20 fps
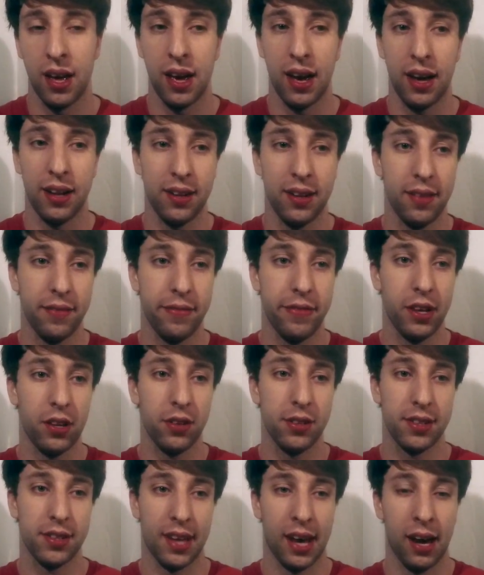I didn't feel
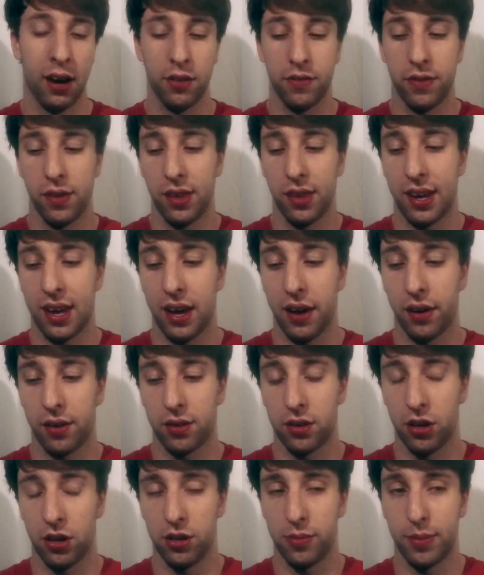scared for the
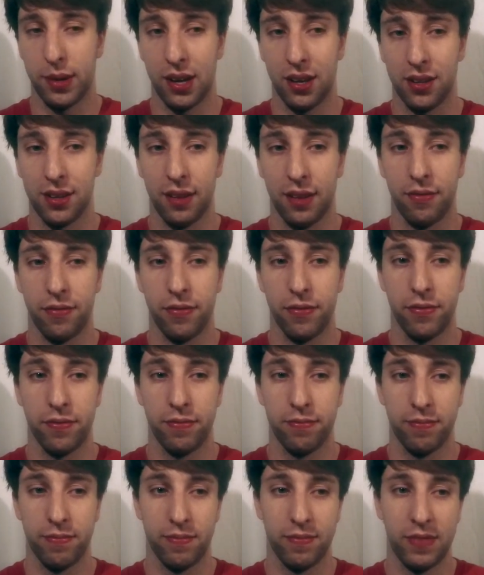characters because I
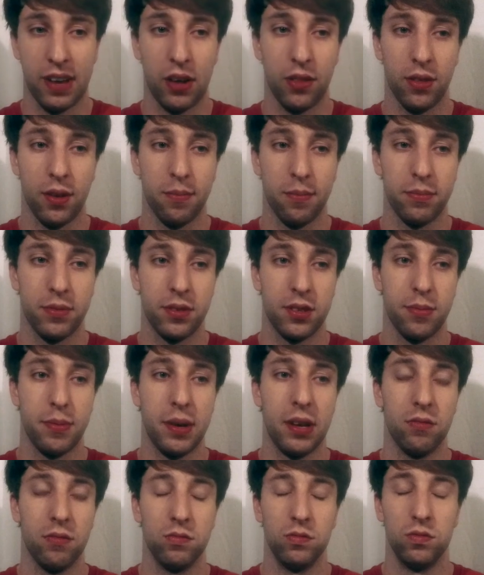found them to
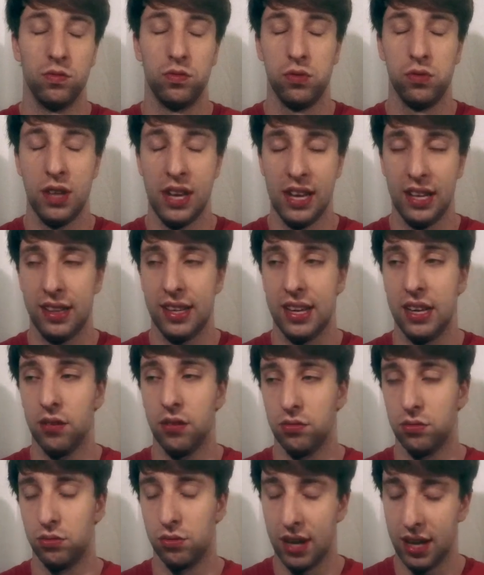be really,
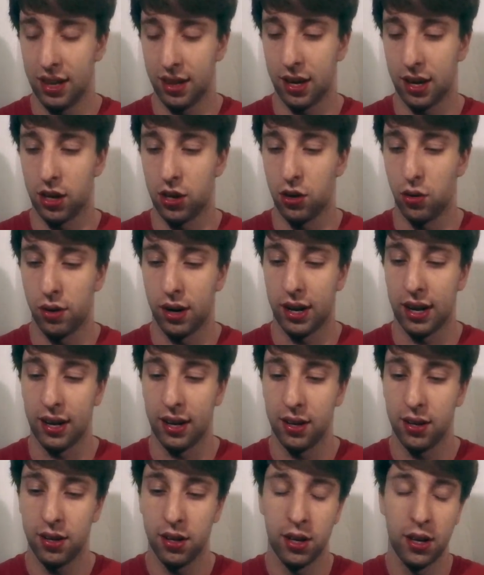really annoying.